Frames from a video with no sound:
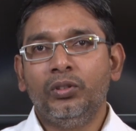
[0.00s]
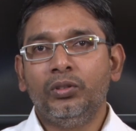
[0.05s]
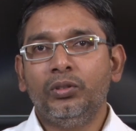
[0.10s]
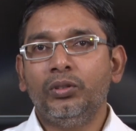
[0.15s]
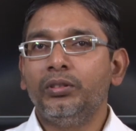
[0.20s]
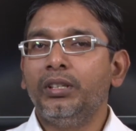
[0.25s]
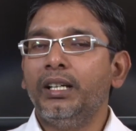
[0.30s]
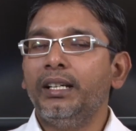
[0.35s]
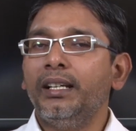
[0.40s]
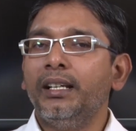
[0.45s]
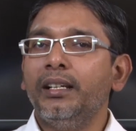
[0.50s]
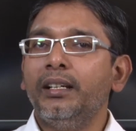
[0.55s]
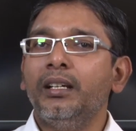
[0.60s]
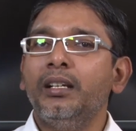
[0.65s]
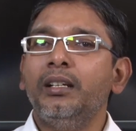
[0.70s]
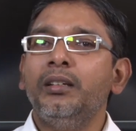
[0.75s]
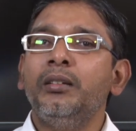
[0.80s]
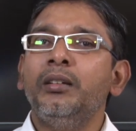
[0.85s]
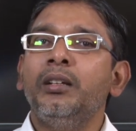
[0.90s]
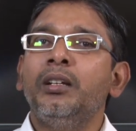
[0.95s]
So, that
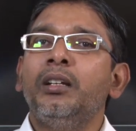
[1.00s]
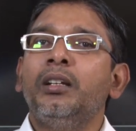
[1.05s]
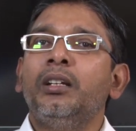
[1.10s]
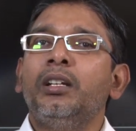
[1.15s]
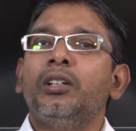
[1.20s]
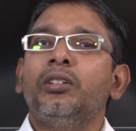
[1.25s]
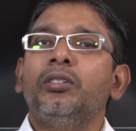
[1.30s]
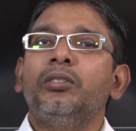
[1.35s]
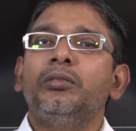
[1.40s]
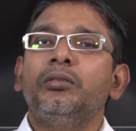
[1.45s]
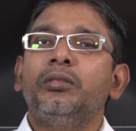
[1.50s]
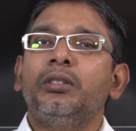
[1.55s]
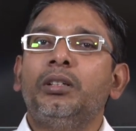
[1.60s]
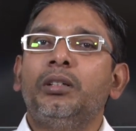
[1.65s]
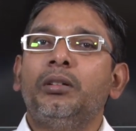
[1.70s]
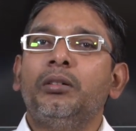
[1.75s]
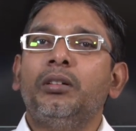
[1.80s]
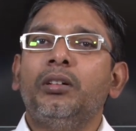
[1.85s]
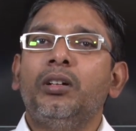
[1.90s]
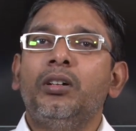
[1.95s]
again, you know,
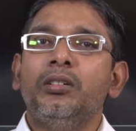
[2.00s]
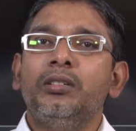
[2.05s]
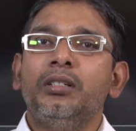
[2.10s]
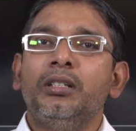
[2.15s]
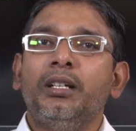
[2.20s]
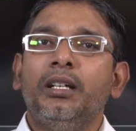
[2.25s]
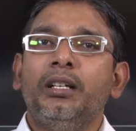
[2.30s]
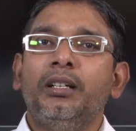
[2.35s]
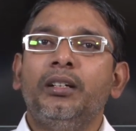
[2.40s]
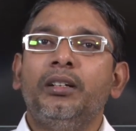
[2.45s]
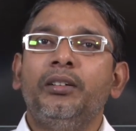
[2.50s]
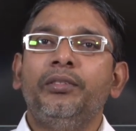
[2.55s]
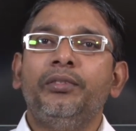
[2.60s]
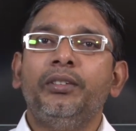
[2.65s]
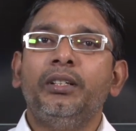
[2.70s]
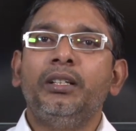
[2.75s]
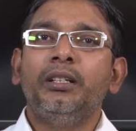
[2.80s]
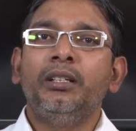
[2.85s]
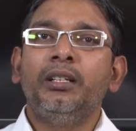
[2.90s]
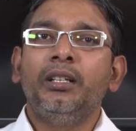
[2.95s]
uh, cause a kind
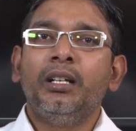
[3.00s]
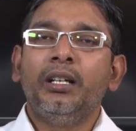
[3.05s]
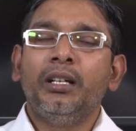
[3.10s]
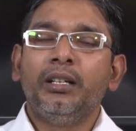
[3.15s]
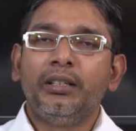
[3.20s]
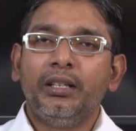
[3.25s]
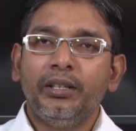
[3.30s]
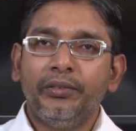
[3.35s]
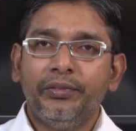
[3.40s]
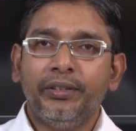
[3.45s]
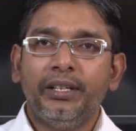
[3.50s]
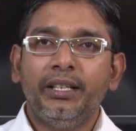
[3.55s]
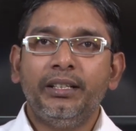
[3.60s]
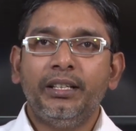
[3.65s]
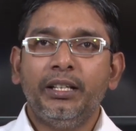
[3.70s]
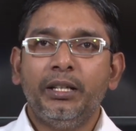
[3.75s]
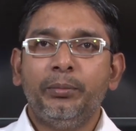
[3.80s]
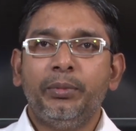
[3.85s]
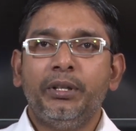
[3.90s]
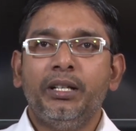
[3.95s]
of uh,
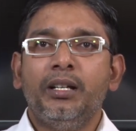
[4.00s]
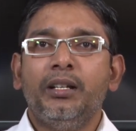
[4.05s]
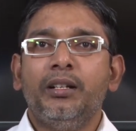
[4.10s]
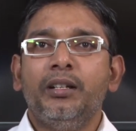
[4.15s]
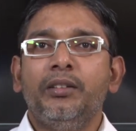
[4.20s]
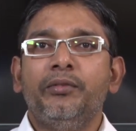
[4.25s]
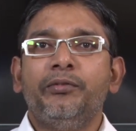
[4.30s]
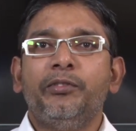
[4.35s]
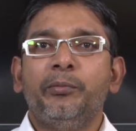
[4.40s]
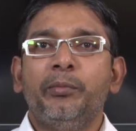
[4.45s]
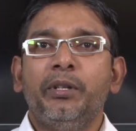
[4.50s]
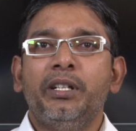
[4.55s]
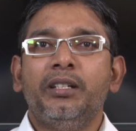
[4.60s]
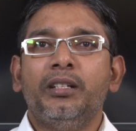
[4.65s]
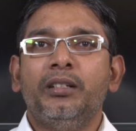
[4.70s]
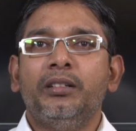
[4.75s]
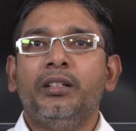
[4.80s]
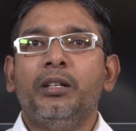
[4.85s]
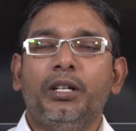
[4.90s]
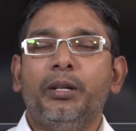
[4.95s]
different a priori
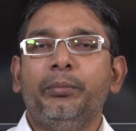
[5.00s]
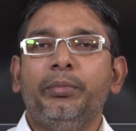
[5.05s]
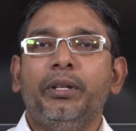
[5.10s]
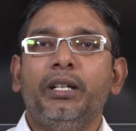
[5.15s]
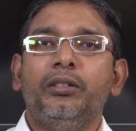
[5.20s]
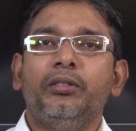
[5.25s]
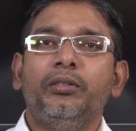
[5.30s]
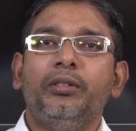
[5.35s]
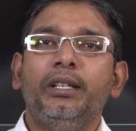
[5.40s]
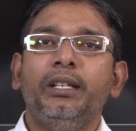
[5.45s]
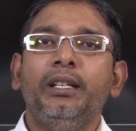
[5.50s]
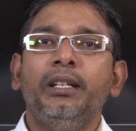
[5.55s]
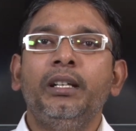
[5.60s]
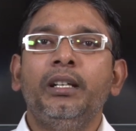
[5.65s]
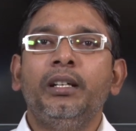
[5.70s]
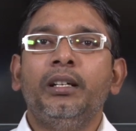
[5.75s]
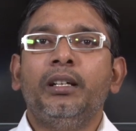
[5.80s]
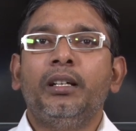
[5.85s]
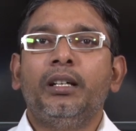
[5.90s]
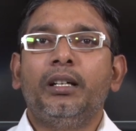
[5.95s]
information compared to the
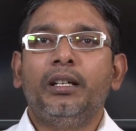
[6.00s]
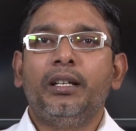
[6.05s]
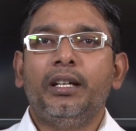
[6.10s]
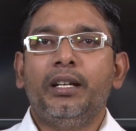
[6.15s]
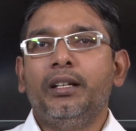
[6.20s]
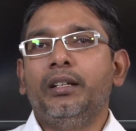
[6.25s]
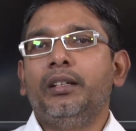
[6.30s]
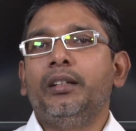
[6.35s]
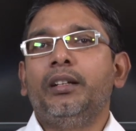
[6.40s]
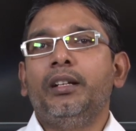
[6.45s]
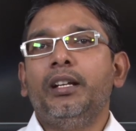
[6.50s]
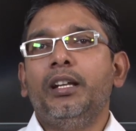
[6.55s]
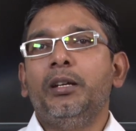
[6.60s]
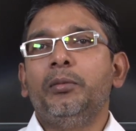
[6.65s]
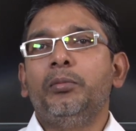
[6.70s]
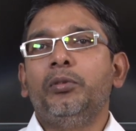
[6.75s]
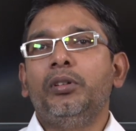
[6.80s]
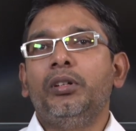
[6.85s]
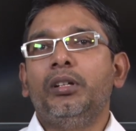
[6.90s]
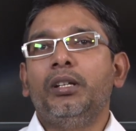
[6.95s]
uh, uh,
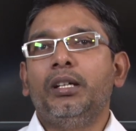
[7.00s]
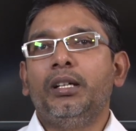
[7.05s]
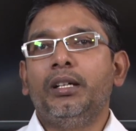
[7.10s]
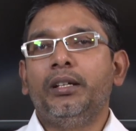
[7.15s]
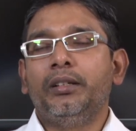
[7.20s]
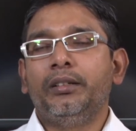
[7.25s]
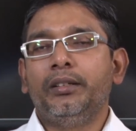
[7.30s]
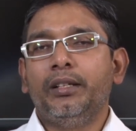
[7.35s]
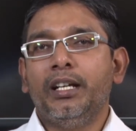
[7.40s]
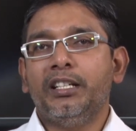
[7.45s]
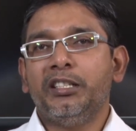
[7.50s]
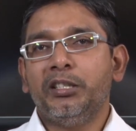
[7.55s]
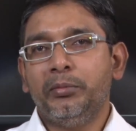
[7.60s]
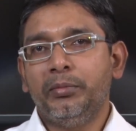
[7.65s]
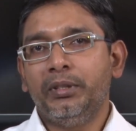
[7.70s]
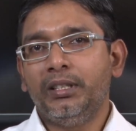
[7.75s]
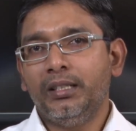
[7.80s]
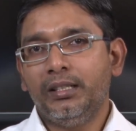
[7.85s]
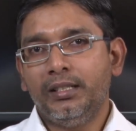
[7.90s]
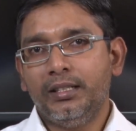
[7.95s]
reliable uh,
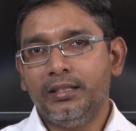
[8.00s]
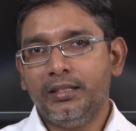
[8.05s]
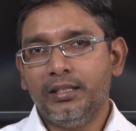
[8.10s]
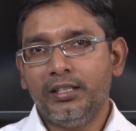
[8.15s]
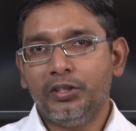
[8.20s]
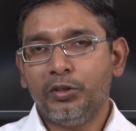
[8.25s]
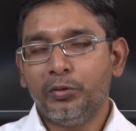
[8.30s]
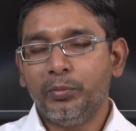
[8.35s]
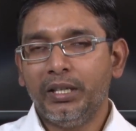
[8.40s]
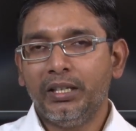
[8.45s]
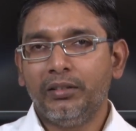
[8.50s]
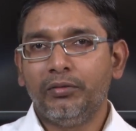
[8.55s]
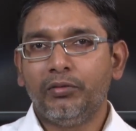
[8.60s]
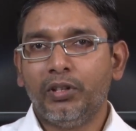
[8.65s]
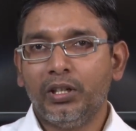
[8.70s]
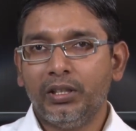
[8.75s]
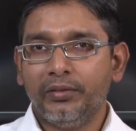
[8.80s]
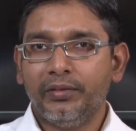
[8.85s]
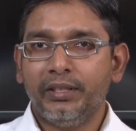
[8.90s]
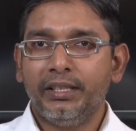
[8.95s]
experimental results. You may
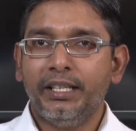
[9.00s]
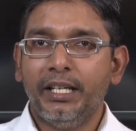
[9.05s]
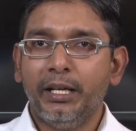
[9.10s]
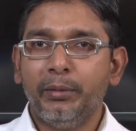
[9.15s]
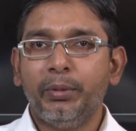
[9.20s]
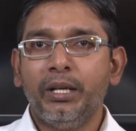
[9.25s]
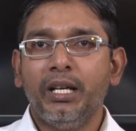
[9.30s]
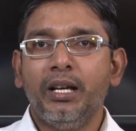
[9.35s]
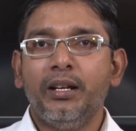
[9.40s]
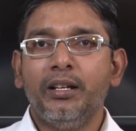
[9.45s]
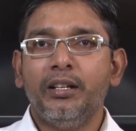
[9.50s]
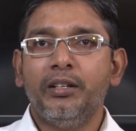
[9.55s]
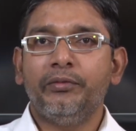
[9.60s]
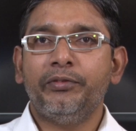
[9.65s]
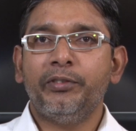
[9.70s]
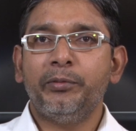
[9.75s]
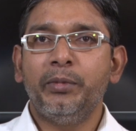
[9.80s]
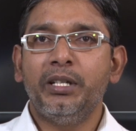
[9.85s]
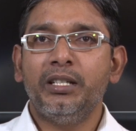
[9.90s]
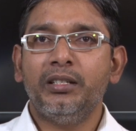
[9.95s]
whatever the a priori
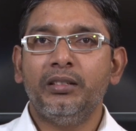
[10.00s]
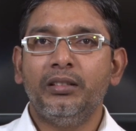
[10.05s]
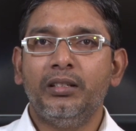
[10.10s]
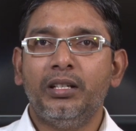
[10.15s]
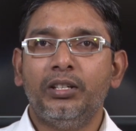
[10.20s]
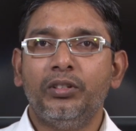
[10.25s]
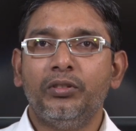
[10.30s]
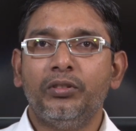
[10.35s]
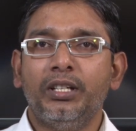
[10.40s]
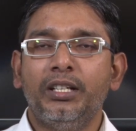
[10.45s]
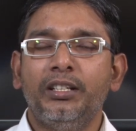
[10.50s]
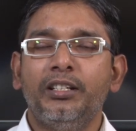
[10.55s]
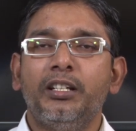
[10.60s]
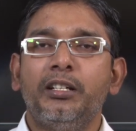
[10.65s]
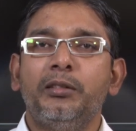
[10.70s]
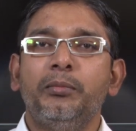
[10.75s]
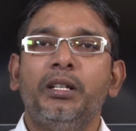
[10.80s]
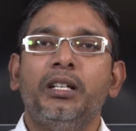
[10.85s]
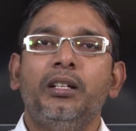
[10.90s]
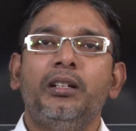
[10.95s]
information that you get
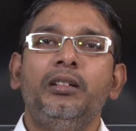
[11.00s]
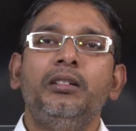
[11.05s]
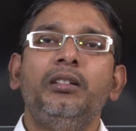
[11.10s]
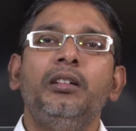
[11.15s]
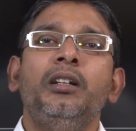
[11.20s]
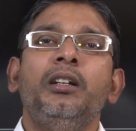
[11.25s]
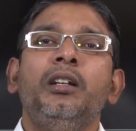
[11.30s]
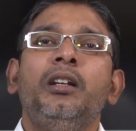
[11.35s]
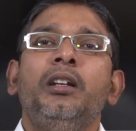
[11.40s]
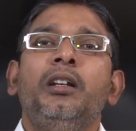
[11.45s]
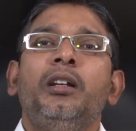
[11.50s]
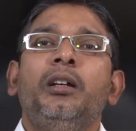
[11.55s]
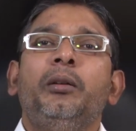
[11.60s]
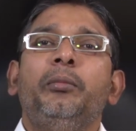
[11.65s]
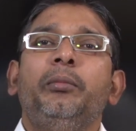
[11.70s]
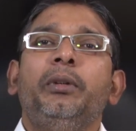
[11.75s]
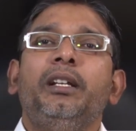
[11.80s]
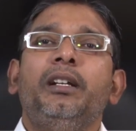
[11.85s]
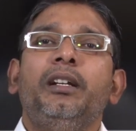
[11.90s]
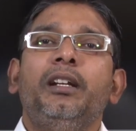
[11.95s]
that may not
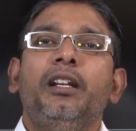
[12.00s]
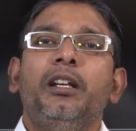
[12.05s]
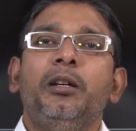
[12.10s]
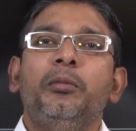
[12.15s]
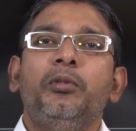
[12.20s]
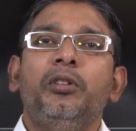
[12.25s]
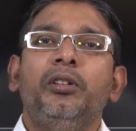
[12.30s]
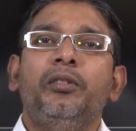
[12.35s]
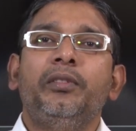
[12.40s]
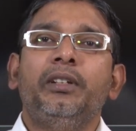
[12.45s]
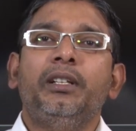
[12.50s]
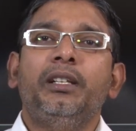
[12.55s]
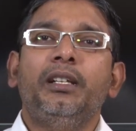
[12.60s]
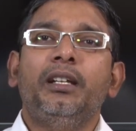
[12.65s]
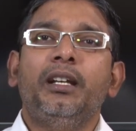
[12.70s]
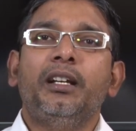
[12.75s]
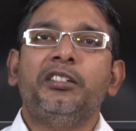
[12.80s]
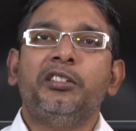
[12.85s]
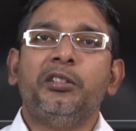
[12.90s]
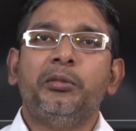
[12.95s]
be reliable with
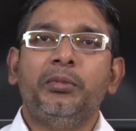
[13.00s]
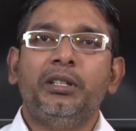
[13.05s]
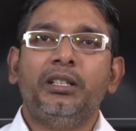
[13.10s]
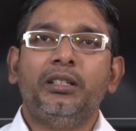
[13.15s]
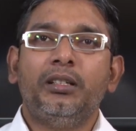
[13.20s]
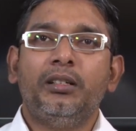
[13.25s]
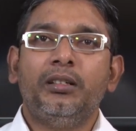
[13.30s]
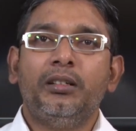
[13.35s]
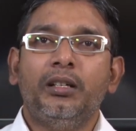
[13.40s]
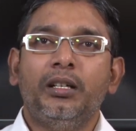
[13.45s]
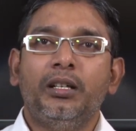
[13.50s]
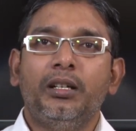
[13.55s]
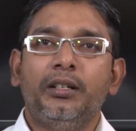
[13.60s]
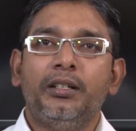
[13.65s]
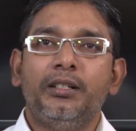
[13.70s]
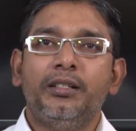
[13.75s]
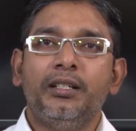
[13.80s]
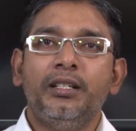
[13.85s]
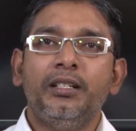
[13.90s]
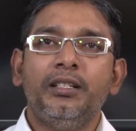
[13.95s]
the experimental uh,
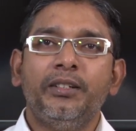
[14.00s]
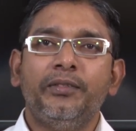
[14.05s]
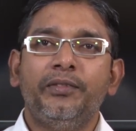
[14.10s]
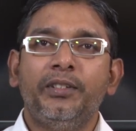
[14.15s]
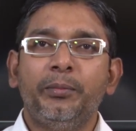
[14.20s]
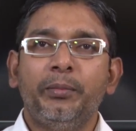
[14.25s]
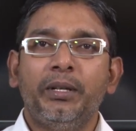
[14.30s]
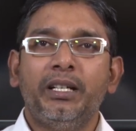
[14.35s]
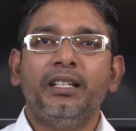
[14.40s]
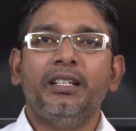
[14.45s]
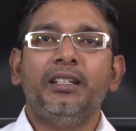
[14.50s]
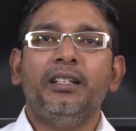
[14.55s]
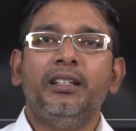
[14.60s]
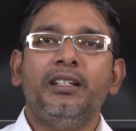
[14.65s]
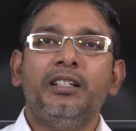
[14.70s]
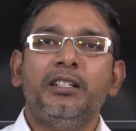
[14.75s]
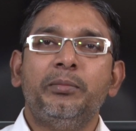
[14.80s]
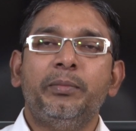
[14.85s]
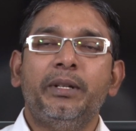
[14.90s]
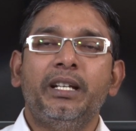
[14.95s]
results if the
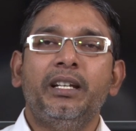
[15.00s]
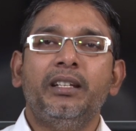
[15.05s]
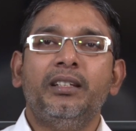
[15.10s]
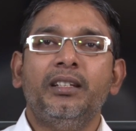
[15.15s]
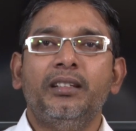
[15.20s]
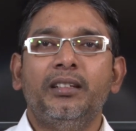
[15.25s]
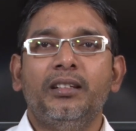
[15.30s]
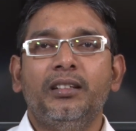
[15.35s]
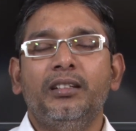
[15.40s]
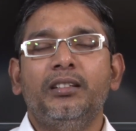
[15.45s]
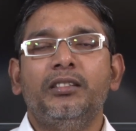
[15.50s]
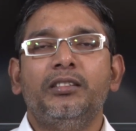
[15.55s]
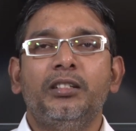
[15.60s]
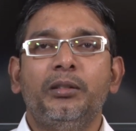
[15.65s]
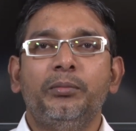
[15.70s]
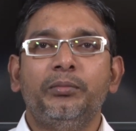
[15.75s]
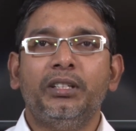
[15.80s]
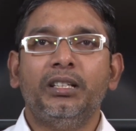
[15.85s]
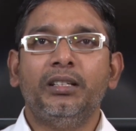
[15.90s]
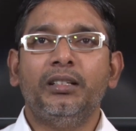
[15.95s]
material is breaking and then
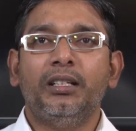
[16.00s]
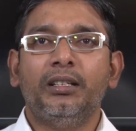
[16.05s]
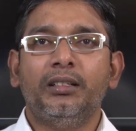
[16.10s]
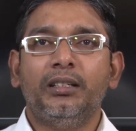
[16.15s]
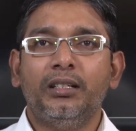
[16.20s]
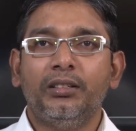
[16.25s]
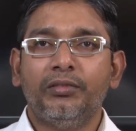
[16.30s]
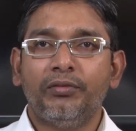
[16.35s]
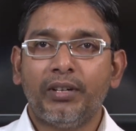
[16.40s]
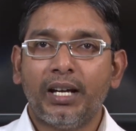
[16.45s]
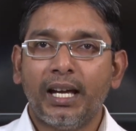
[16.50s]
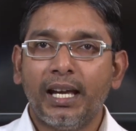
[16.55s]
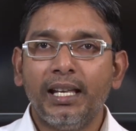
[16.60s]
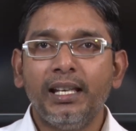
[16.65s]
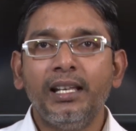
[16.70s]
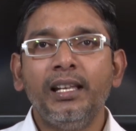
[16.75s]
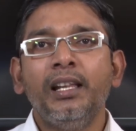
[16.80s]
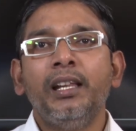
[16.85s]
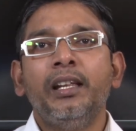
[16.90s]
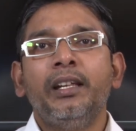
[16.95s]
something like that
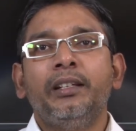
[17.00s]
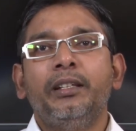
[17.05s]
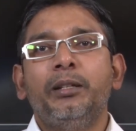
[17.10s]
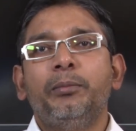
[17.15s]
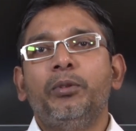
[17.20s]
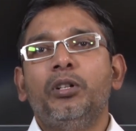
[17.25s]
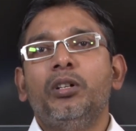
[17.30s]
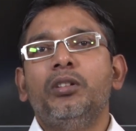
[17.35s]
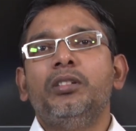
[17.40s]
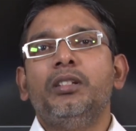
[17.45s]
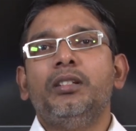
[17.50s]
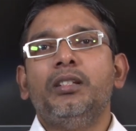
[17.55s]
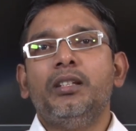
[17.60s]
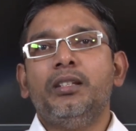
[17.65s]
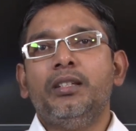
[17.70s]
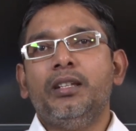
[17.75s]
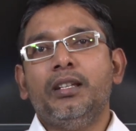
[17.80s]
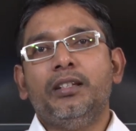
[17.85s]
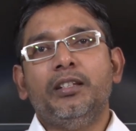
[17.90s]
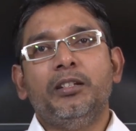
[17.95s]
while the process
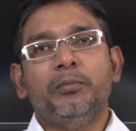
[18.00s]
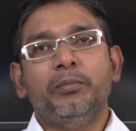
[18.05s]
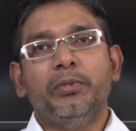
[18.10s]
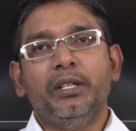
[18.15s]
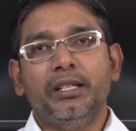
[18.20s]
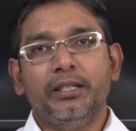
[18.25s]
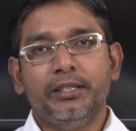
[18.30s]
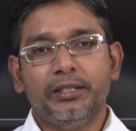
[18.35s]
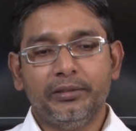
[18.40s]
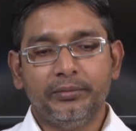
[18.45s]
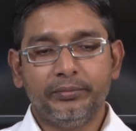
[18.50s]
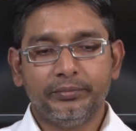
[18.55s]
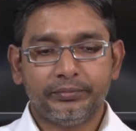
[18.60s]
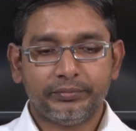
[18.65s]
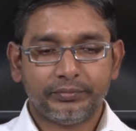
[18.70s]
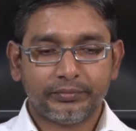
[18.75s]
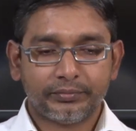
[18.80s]
is taking place.